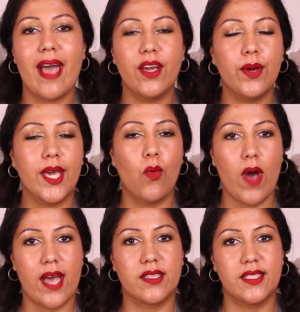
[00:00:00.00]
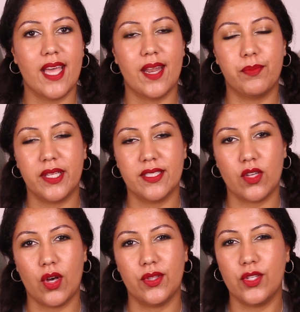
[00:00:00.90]
I go and get waxed at a place
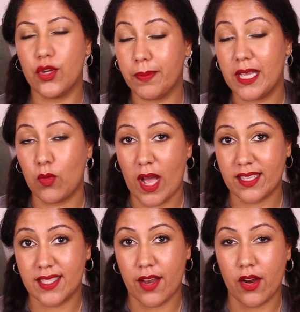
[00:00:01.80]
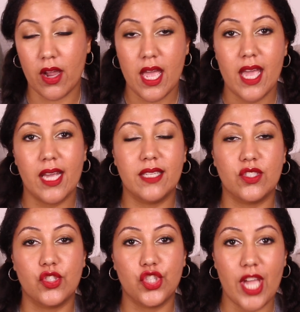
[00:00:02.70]
called the European Wax Center.
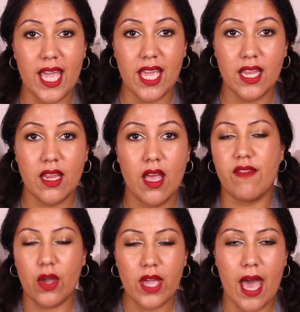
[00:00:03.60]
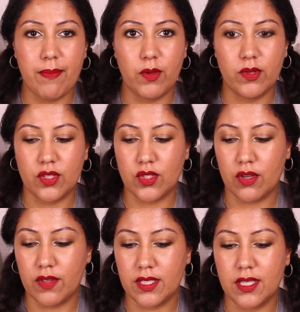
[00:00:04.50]
It's a chain, very happy with the
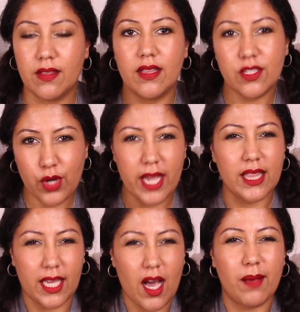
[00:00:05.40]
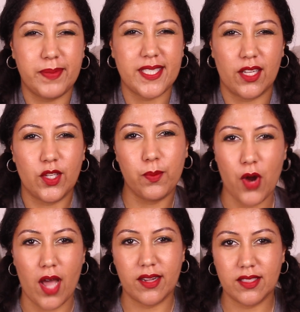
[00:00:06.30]
service, and then they try and like upsell you
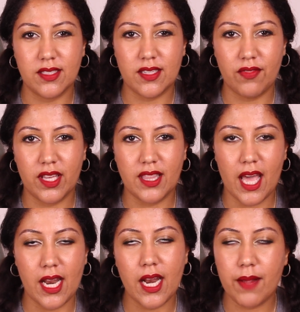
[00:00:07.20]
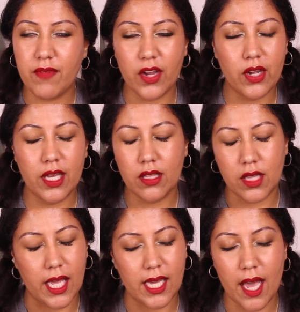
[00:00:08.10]
products and stuff like that, and I'm
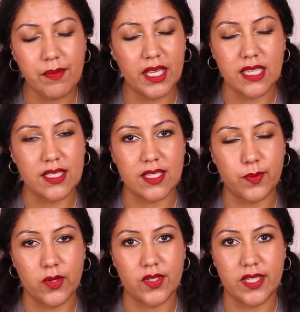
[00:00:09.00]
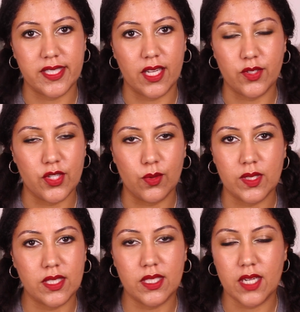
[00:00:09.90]
the easiest person to sell to.
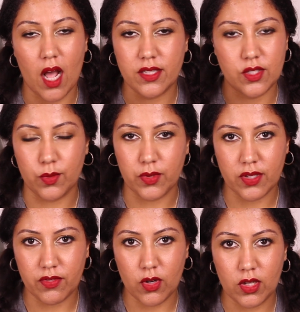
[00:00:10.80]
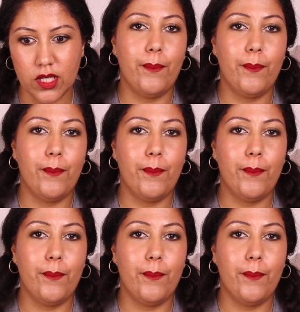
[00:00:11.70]
It's not super difficult.